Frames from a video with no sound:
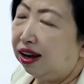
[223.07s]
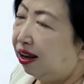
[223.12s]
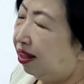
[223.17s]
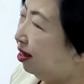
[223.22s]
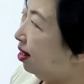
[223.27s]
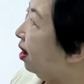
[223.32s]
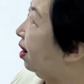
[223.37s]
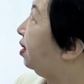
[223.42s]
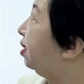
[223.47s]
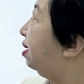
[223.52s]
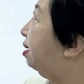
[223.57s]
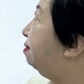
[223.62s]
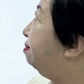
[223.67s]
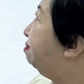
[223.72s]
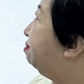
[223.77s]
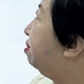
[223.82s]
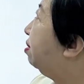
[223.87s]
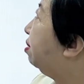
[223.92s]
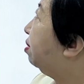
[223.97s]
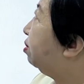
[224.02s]

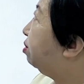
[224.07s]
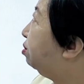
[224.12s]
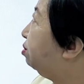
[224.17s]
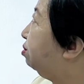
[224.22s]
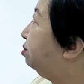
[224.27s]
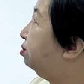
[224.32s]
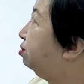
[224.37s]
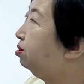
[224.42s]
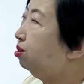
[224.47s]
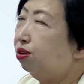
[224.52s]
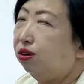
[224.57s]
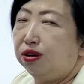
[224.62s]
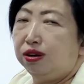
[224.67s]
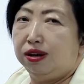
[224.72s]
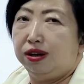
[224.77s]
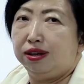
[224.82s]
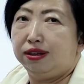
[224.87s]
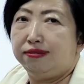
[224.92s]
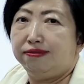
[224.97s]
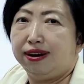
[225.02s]
-2
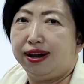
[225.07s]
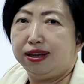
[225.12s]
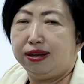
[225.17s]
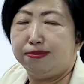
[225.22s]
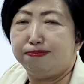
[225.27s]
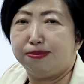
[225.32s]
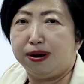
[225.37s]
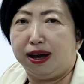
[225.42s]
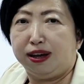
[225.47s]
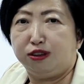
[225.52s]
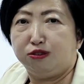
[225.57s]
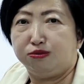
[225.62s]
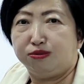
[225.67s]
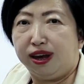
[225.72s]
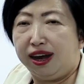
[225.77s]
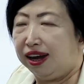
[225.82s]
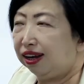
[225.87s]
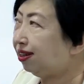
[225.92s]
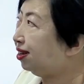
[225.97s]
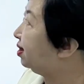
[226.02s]
divided by
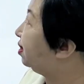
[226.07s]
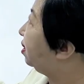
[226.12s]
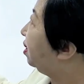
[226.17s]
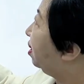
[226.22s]
2x.